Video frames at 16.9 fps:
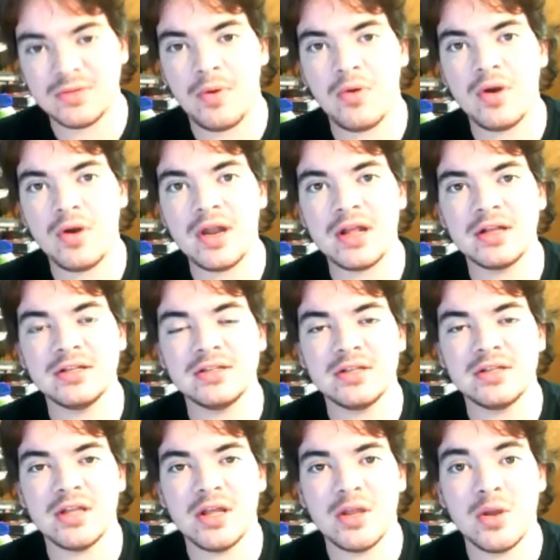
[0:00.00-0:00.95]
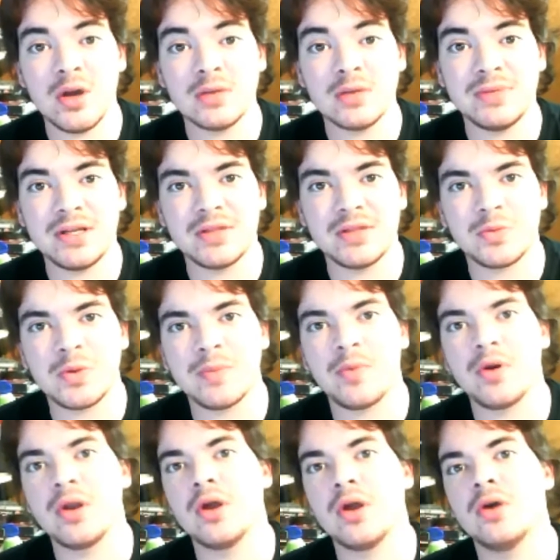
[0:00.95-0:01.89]
supporting
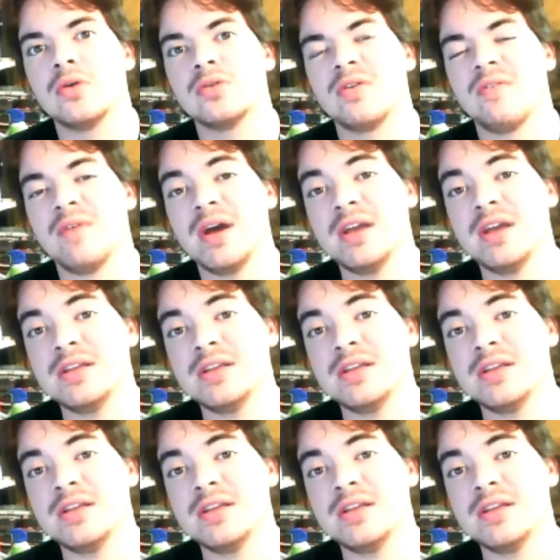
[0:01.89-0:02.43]
USB 3.0